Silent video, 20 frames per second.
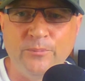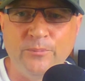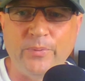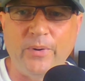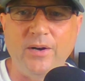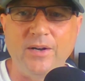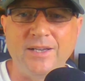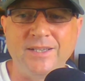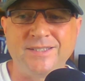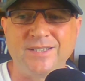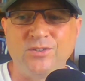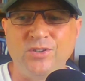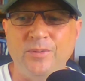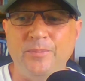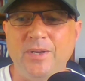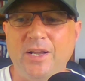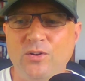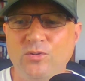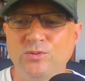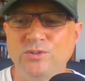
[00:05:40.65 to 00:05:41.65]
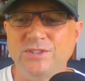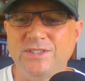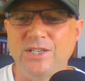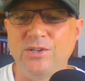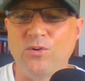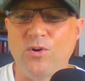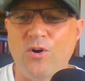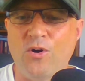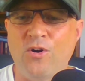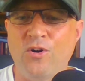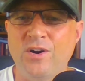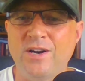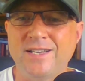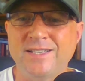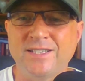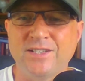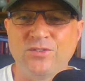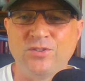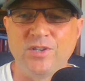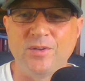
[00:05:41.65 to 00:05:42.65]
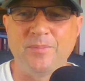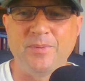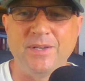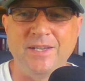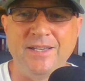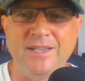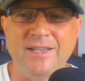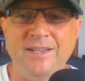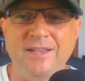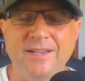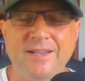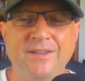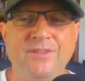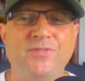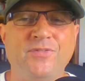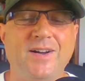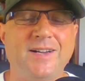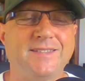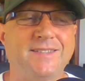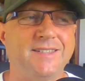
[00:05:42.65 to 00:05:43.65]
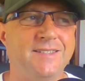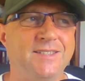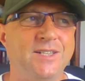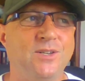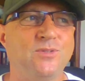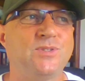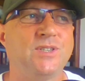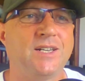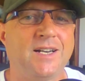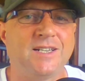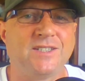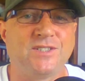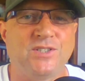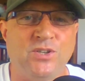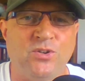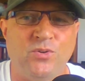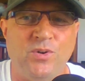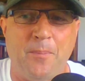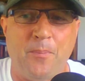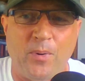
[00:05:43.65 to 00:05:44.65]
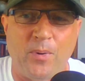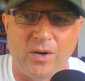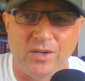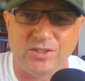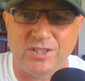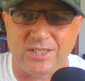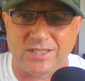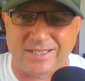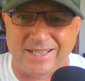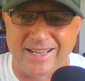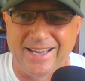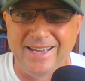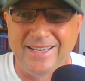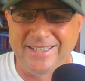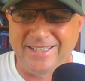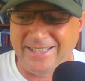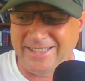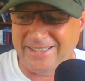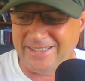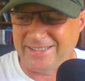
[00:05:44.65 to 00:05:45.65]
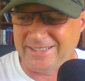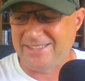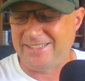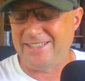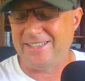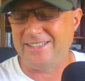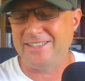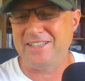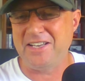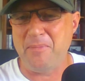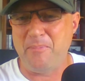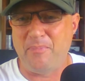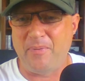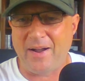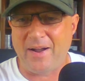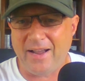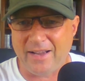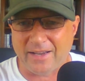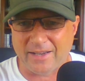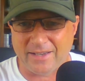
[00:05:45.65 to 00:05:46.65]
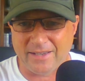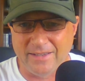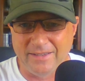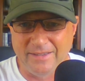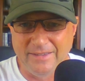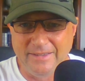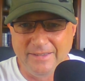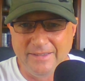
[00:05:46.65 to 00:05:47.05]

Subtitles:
but is it going to be a loan deal, or is it going to be the fact that Celtic are actually going to purchase Kieran Tierney back?